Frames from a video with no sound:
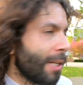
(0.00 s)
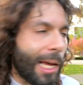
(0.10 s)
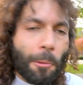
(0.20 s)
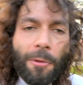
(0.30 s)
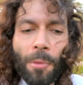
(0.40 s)

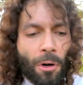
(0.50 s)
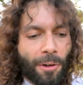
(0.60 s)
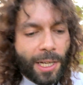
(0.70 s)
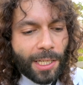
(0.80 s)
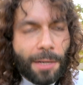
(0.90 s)
like with
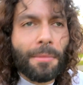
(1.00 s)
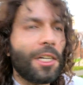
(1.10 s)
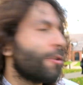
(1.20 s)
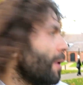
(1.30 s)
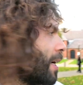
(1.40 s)
more ease and
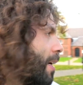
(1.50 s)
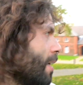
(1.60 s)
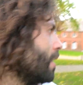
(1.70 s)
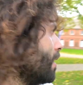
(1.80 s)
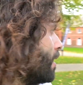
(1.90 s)
much quicker.